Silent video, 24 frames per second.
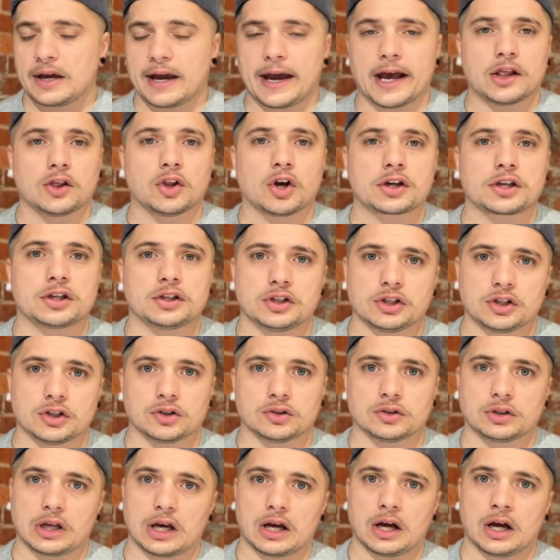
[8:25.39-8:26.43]
And Lachie
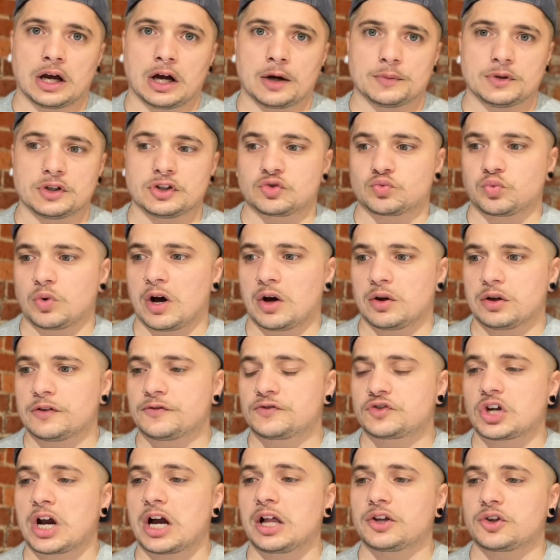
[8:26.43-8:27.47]
Neale as well.
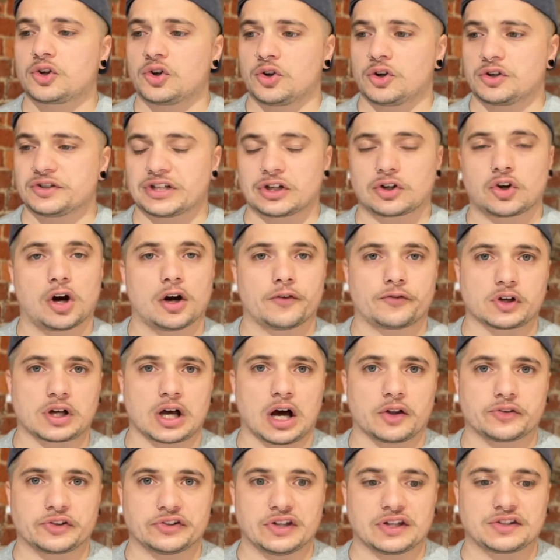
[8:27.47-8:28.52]
If Charlie Curnow's a guy for
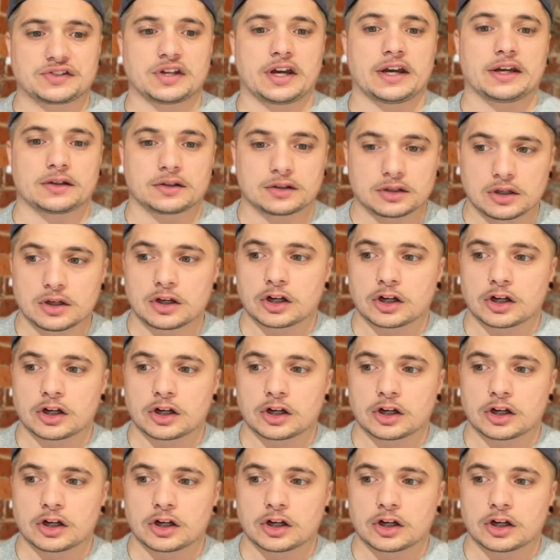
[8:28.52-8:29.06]
Carlton that's saying,